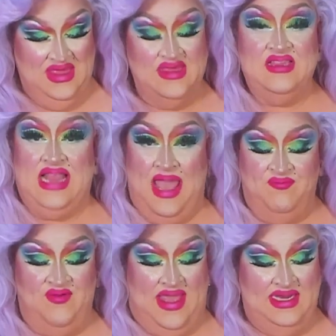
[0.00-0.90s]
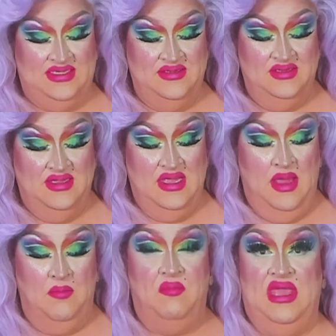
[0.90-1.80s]
Slap Fight.
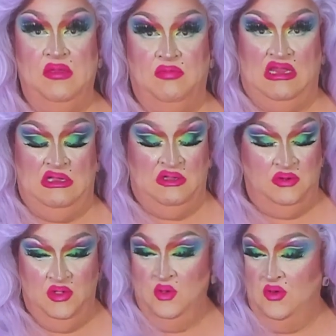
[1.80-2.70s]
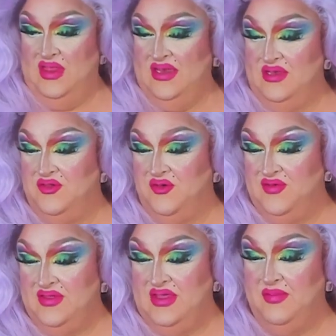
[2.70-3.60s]
Big Blue. Ooh, that
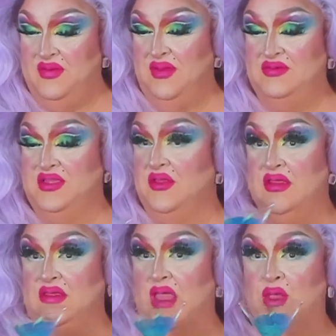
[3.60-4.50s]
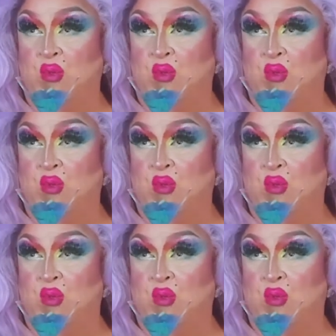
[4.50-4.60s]
deserves a sip. I'm just going to say.